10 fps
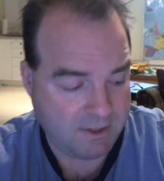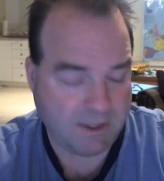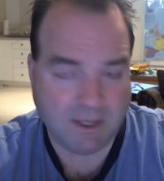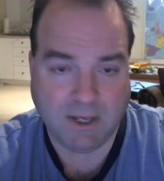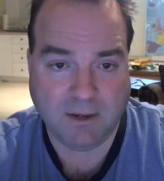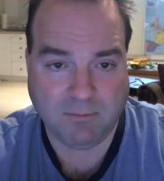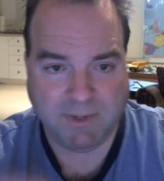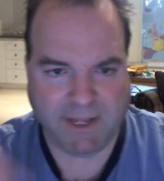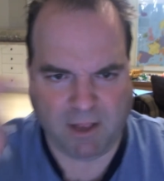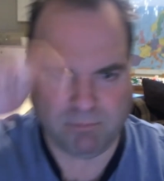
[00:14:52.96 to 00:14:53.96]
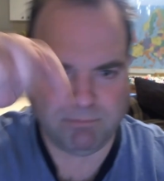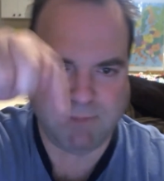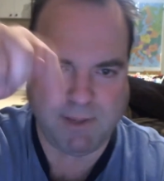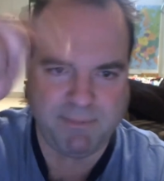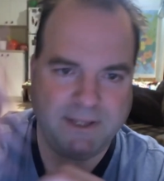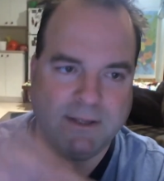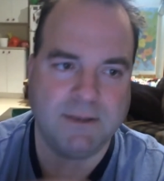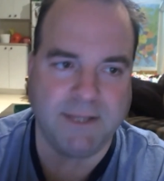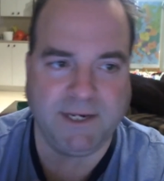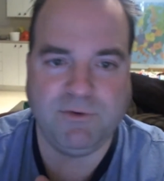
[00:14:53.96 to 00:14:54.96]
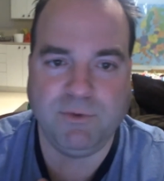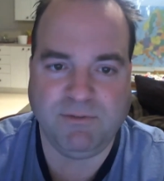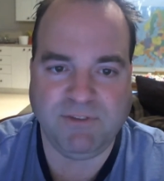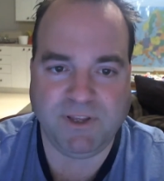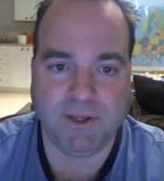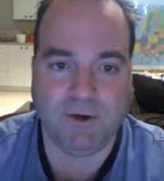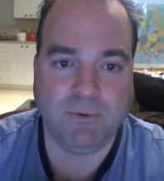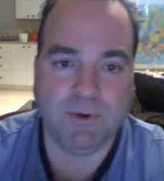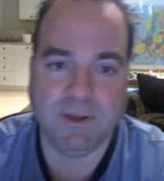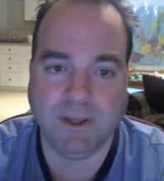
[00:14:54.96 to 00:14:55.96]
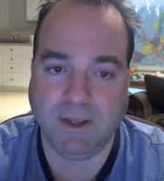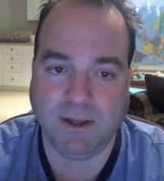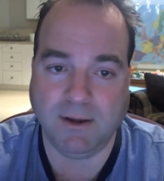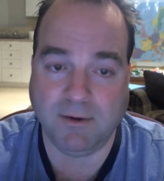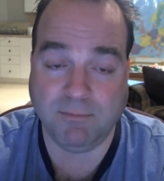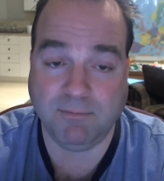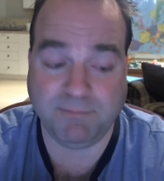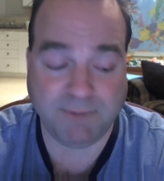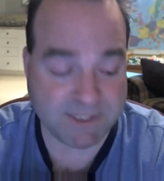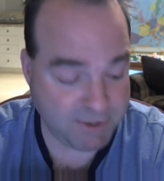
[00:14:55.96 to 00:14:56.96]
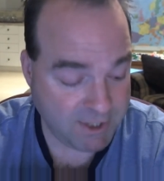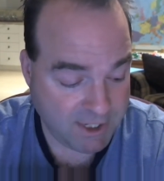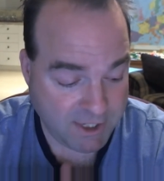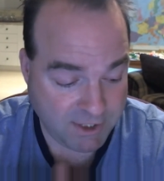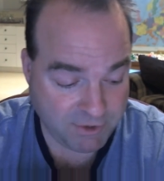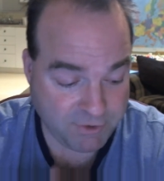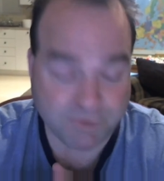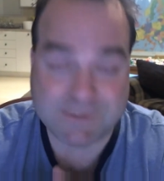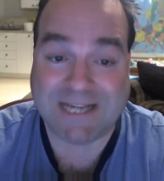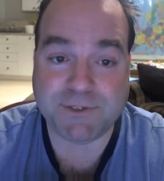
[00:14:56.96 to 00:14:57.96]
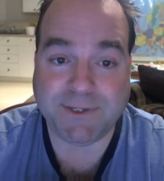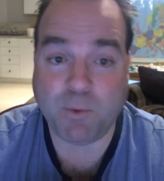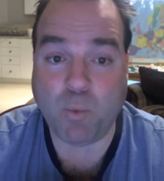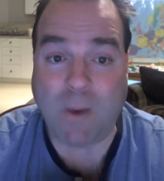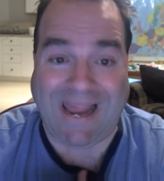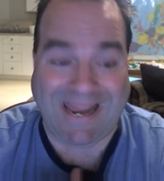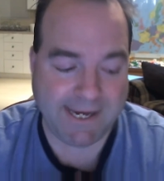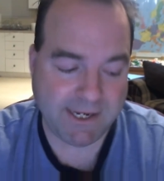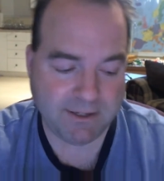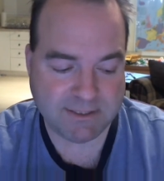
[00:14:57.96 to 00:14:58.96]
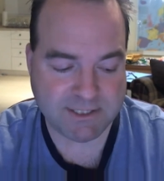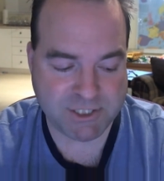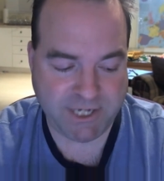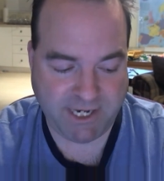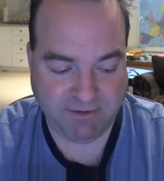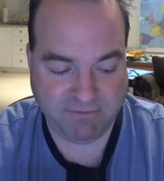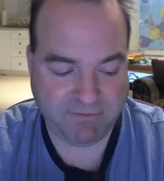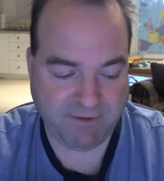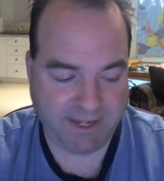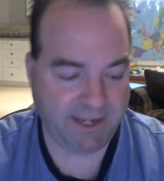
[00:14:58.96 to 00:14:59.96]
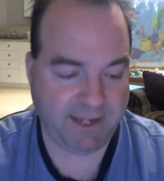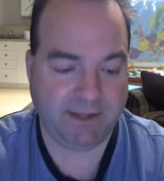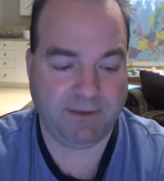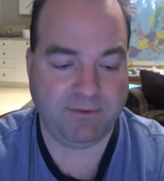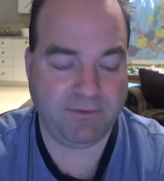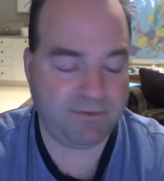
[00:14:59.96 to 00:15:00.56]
and I'll maybe link to a video, because there's actually a way to shave, and